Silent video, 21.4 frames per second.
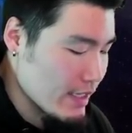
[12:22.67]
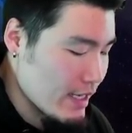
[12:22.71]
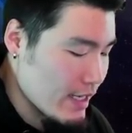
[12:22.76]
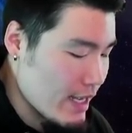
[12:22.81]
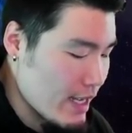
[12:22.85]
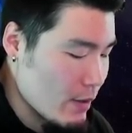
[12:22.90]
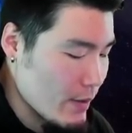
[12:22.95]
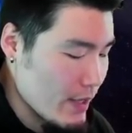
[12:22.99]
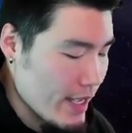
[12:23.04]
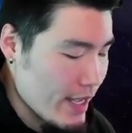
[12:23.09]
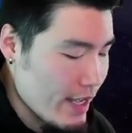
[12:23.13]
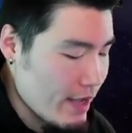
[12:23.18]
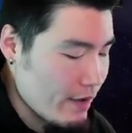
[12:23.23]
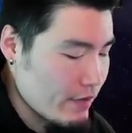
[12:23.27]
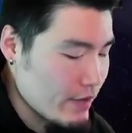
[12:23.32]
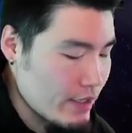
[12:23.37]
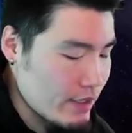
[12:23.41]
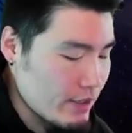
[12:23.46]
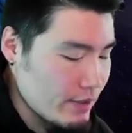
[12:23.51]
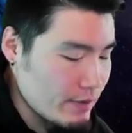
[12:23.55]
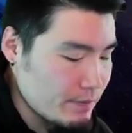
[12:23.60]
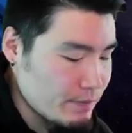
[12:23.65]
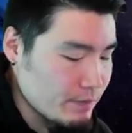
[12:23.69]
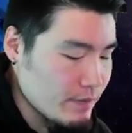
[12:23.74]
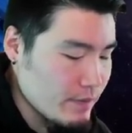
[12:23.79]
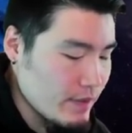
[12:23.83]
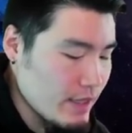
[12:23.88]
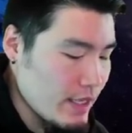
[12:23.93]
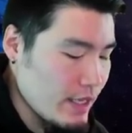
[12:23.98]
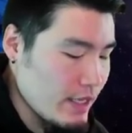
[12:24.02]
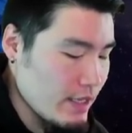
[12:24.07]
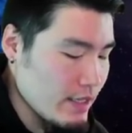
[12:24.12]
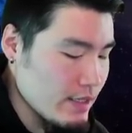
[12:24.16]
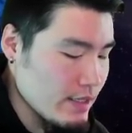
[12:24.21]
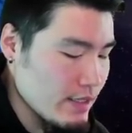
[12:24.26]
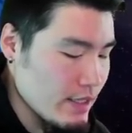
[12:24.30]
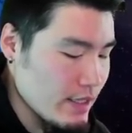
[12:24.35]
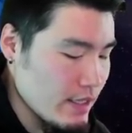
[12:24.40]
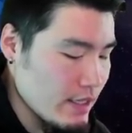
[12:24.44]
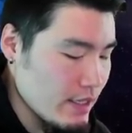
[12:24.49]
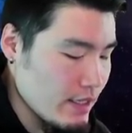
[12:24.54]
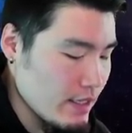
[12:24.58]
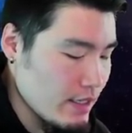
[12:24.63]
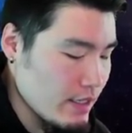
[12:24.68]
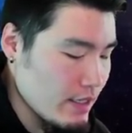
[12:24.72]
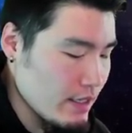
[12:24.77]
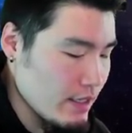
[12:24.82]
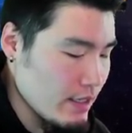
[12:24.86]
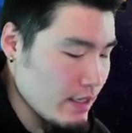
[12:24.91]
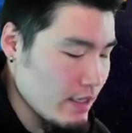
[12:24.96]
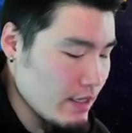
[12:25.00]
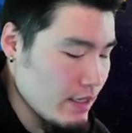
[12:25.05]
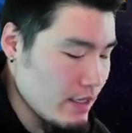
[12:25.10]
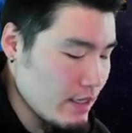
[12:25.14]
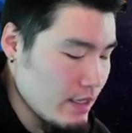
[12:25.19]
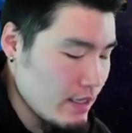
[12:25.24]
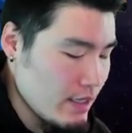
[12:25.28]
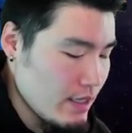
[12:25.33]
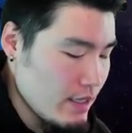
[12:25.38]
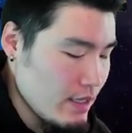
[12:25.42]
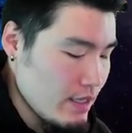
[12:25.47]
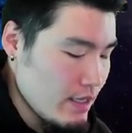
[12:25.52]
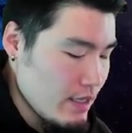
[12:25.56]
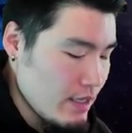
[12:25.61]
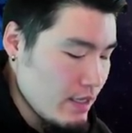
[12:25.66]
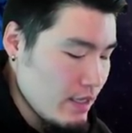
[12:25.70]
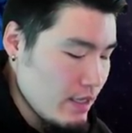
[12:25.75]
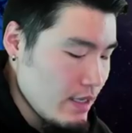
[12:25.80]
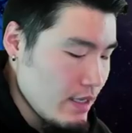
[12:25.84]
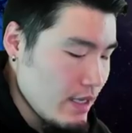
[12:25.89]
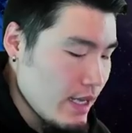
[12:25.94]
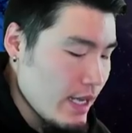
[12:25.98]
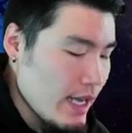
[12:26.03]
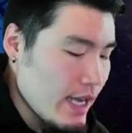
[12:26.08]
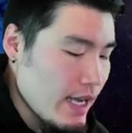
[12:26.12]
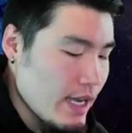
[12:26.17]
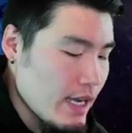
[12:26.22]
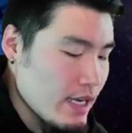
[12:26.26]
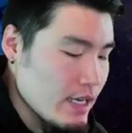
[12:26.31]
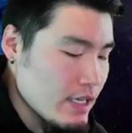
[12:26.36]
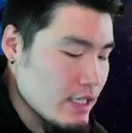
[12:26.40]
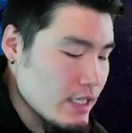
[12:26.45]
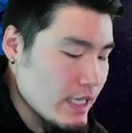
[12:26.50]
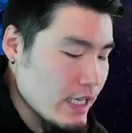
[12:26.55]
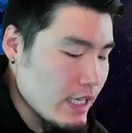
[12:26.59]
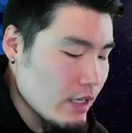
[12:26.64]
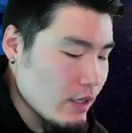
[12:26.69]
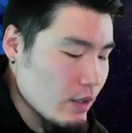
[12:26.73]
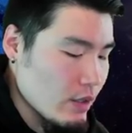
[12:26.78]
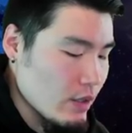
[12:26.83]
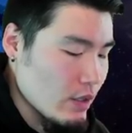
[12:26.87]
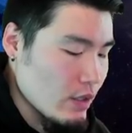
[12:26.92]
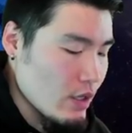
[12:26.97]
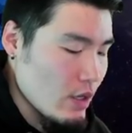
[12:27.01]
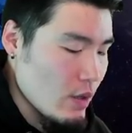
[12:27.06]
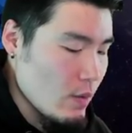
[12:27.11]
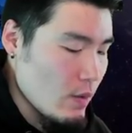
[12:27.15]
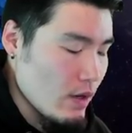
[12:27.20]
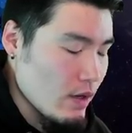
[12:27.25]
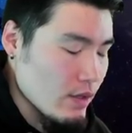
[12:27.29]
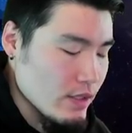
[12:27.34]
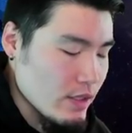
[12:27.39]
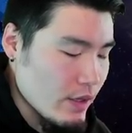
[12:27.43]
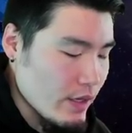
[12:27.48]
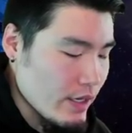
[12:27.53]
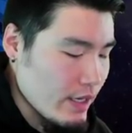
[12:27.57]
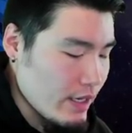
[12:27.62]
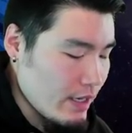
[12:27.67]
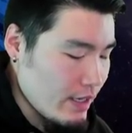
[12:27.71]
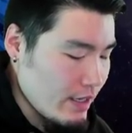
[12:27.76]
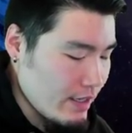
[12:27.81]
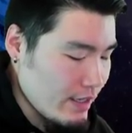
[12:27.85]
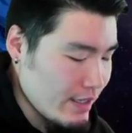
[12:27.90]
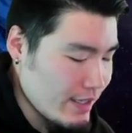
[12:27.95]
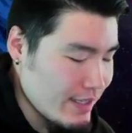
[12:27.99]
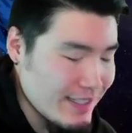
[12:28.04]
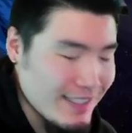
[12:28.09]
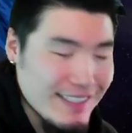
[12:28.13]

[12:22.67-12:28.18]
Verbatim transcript: guy we have here is the AGL Go. Oh, sorry, uh,